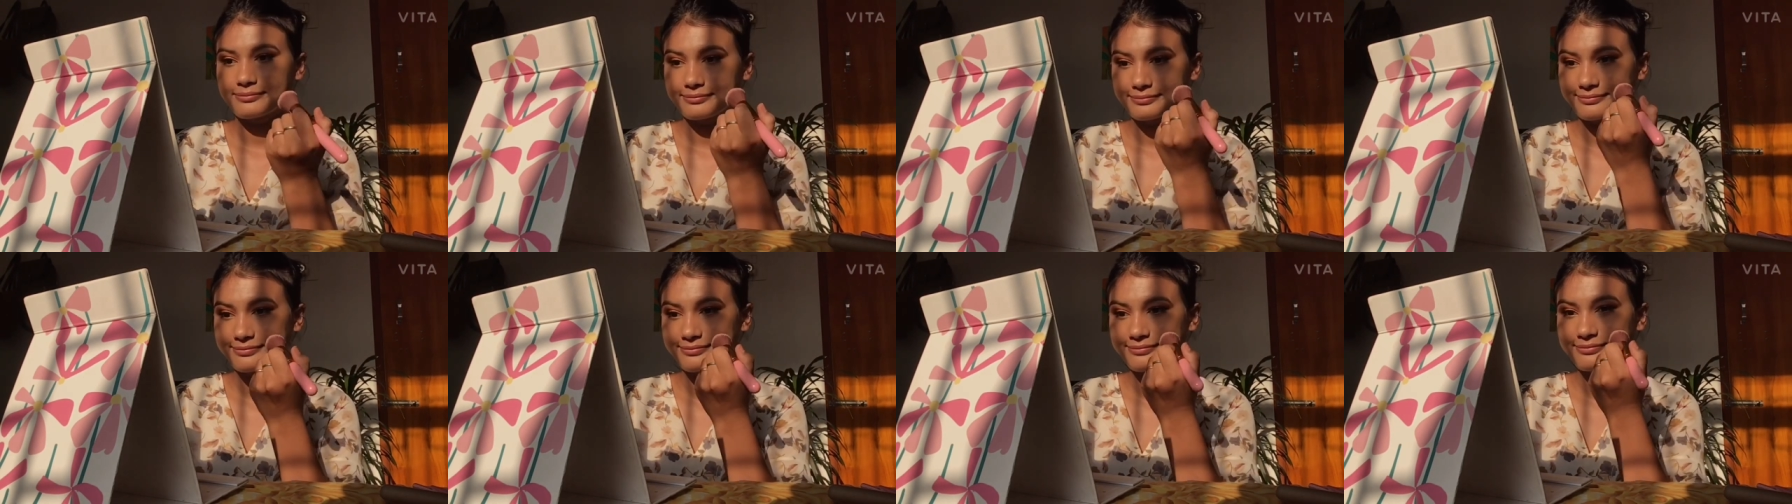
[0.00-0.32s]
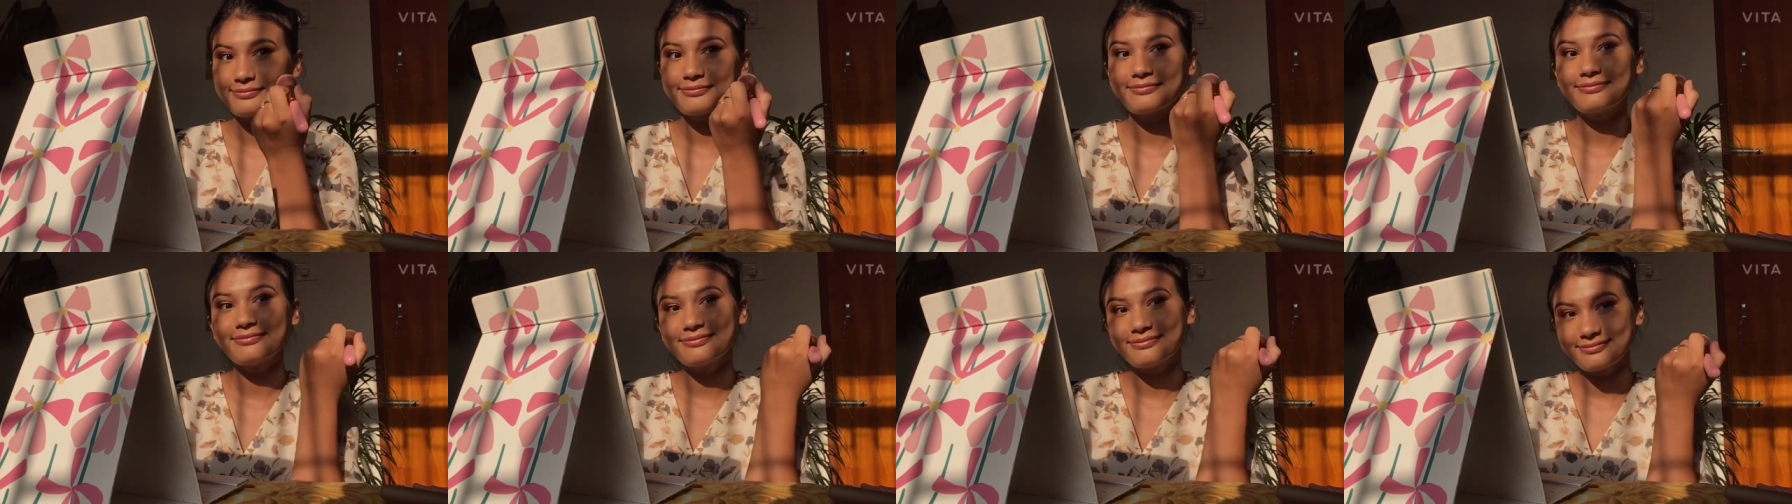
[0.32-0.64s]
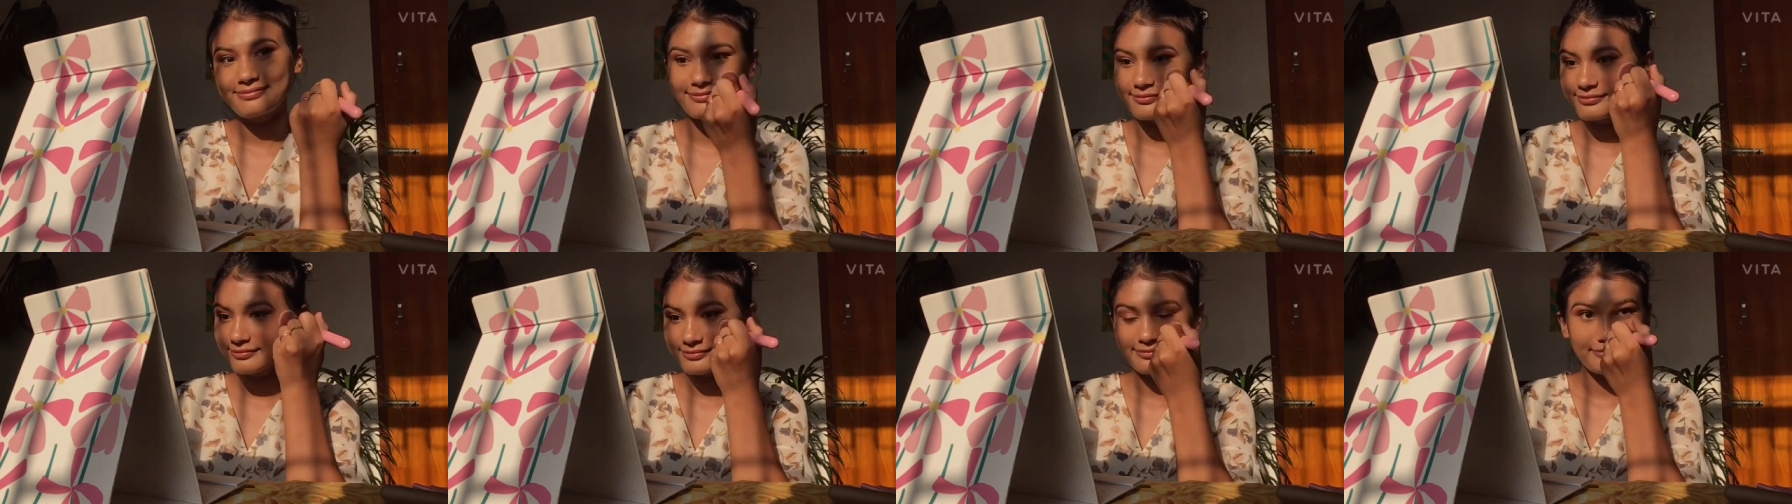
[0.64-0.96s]

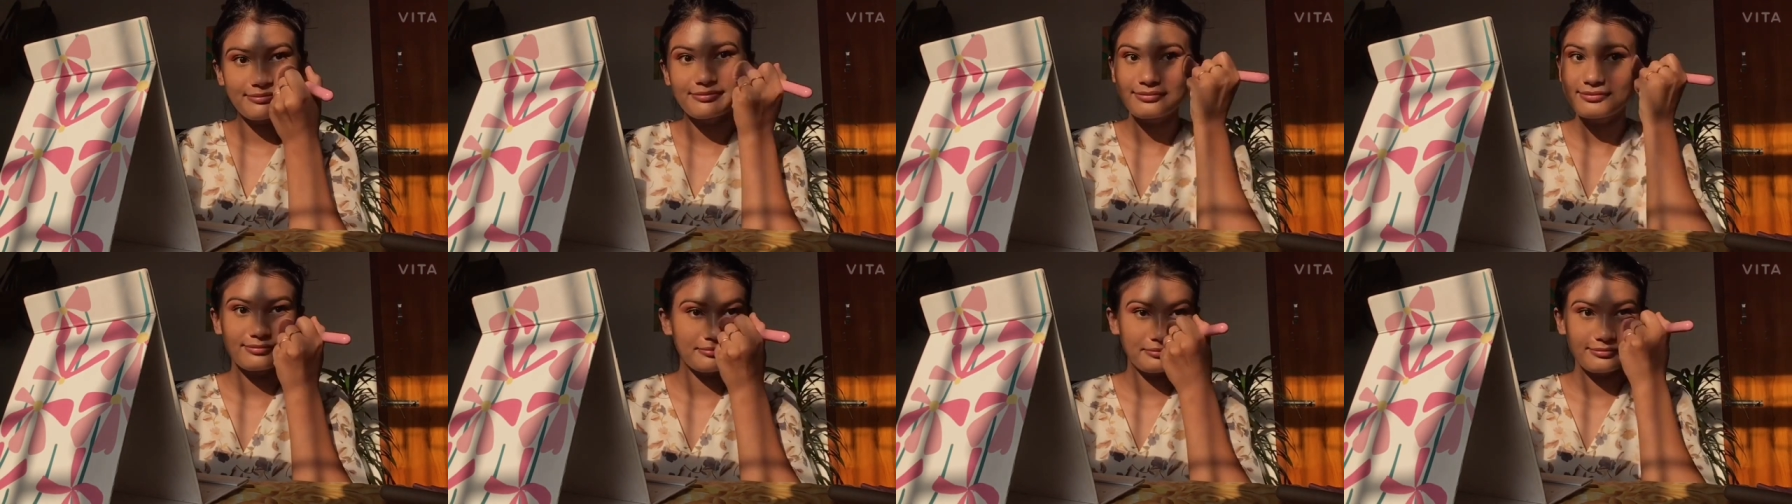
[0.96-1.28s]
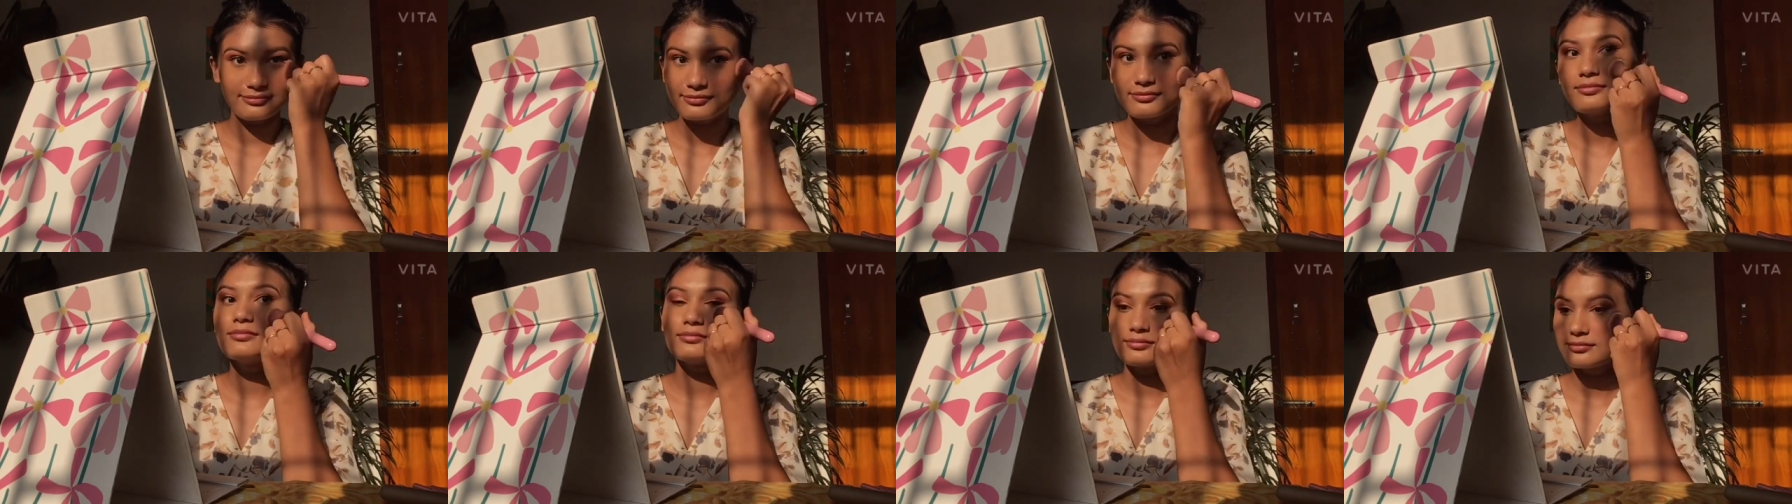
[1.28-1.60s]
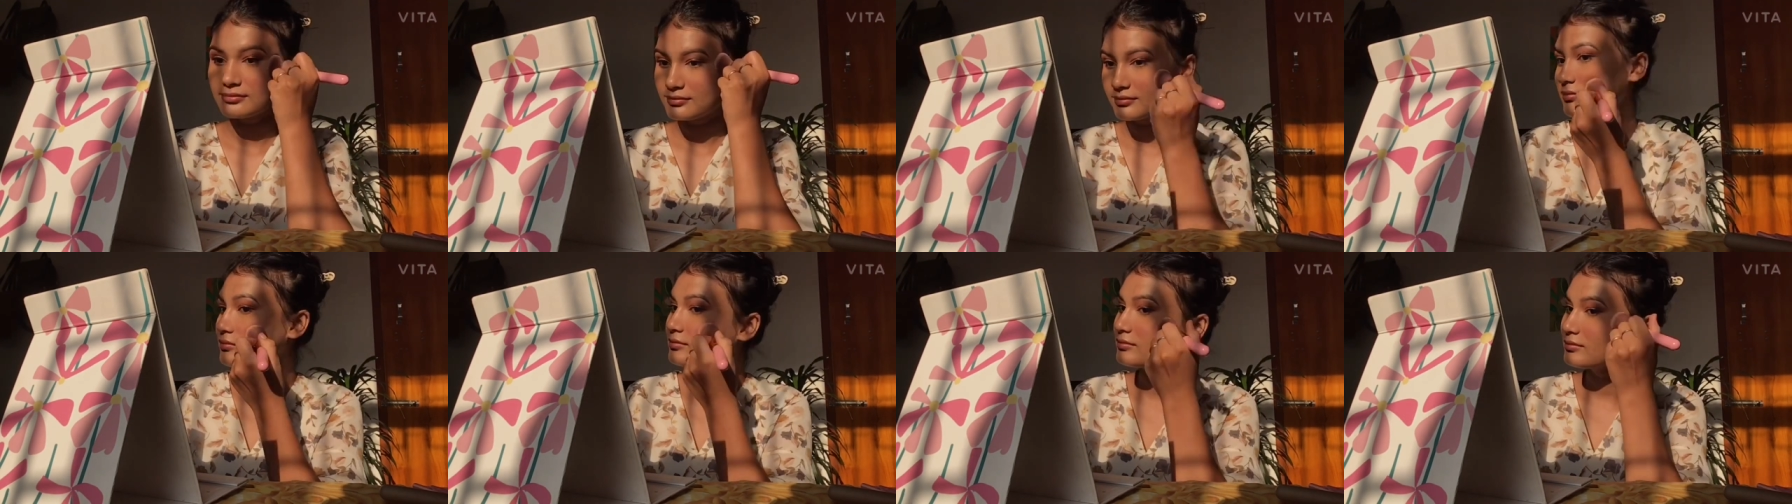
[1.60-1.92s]
smile and apply it
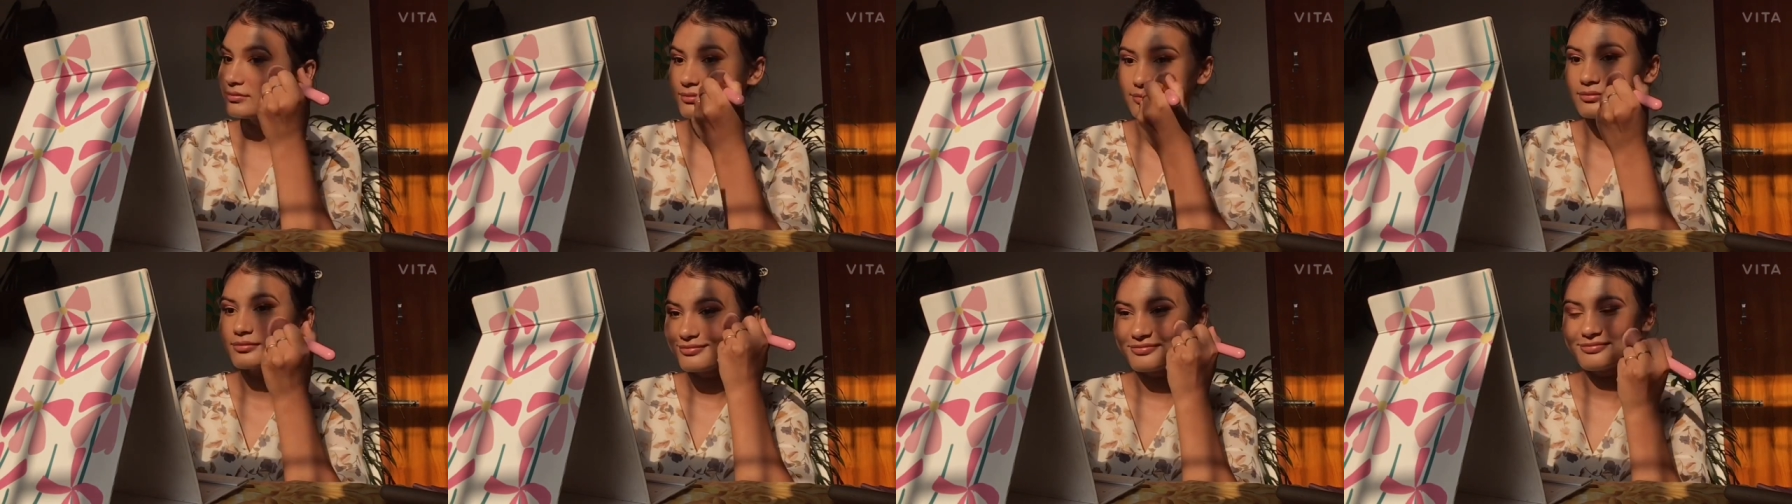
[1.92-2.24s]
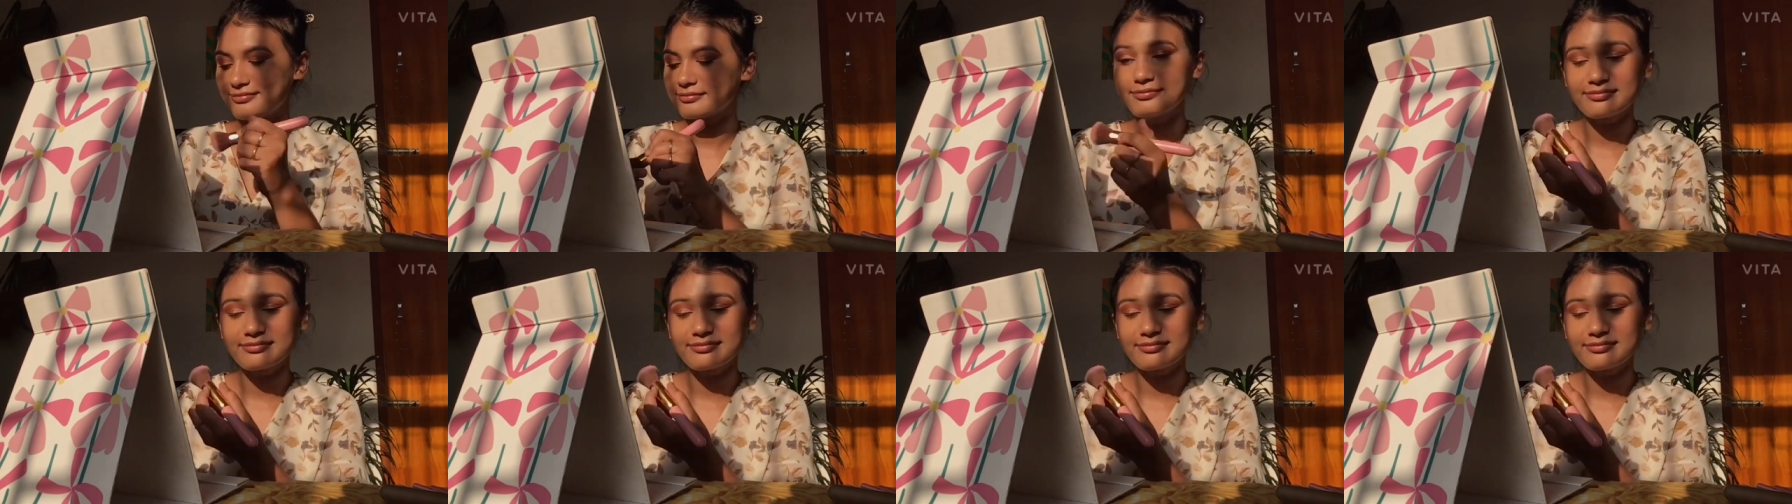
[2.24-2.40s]
on the apples of